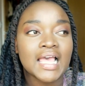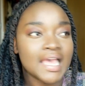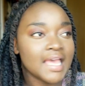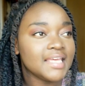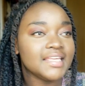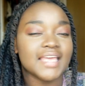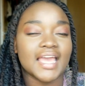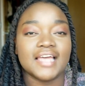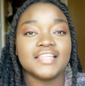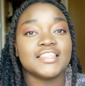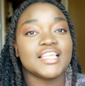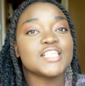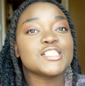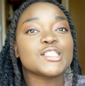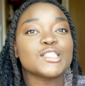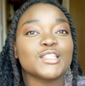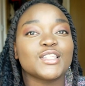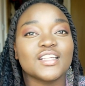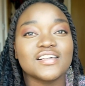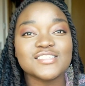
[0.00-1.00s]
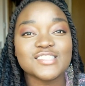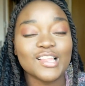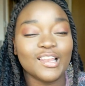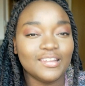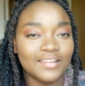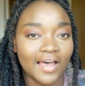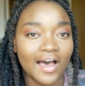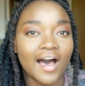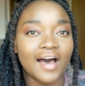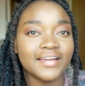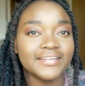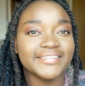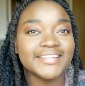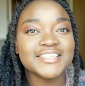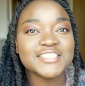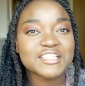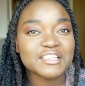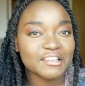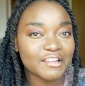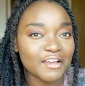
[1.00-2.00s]
Yeah, there's a lot
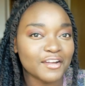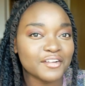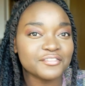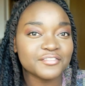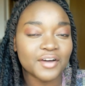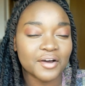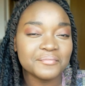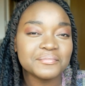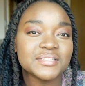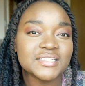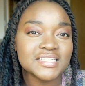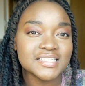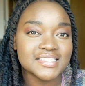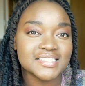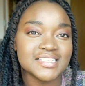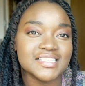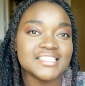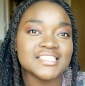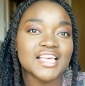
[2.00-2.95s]
of competencies